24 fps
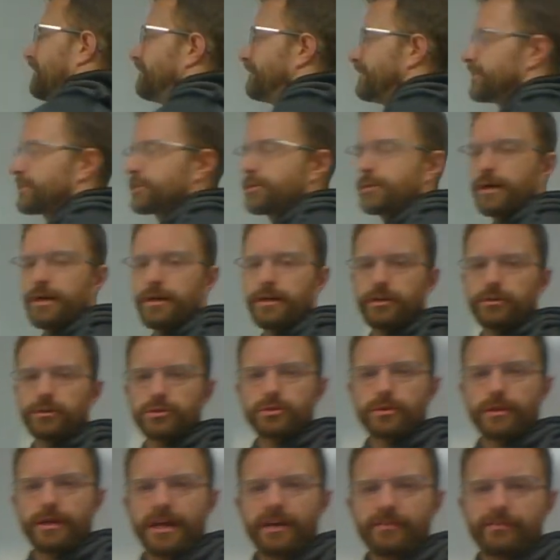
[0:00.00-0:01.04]
mv squared equals
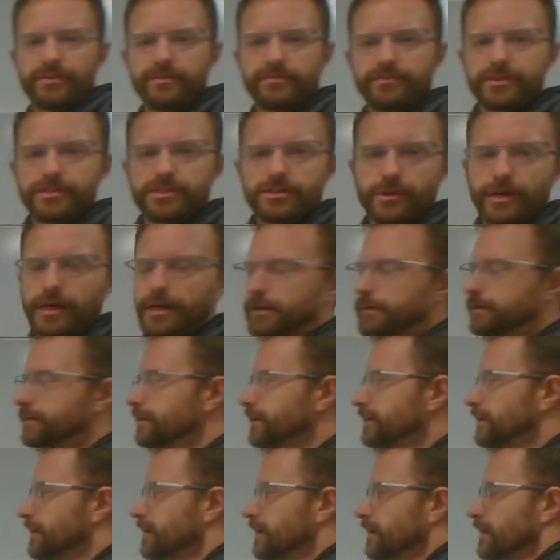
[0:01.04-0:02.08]
1/2 mv squared.
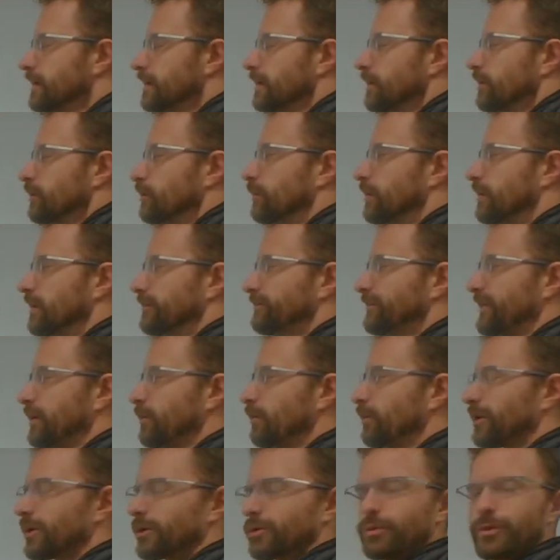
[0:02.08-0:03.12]
Well, if I
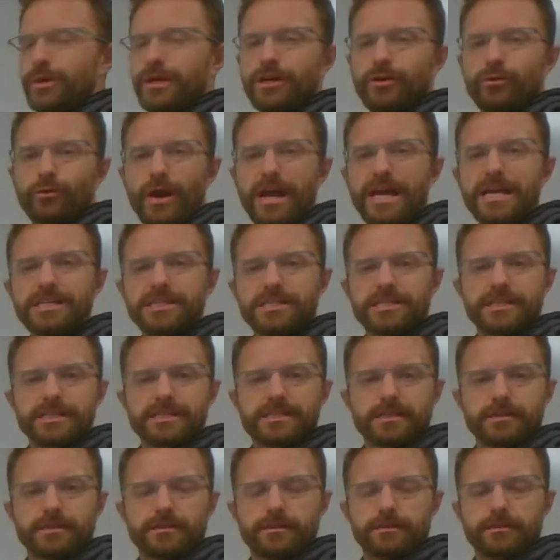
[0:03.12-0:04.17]
want to rearrange
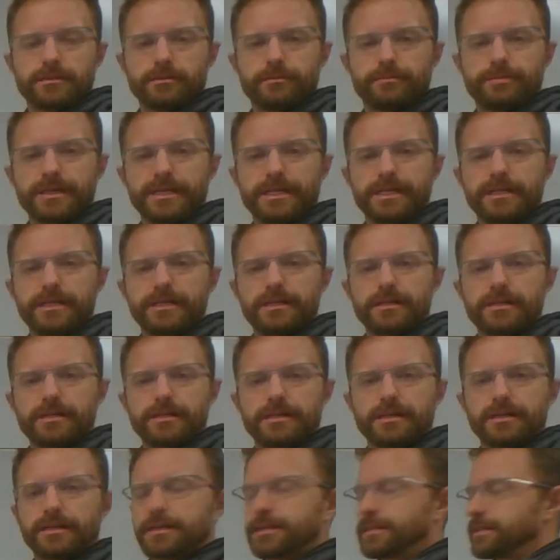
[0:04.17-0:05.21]
this a little bit,
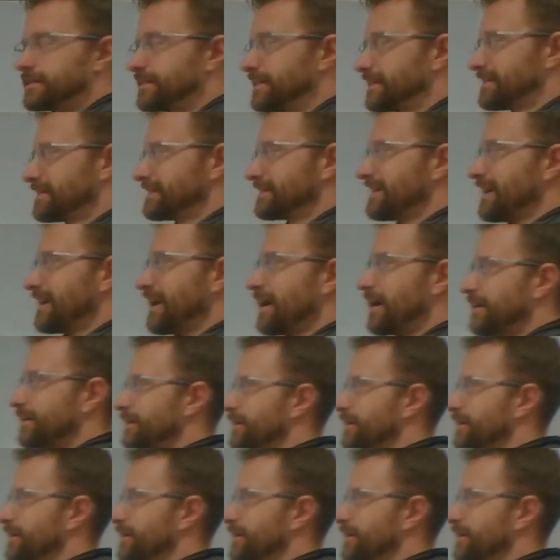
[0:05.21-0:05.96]
because this is not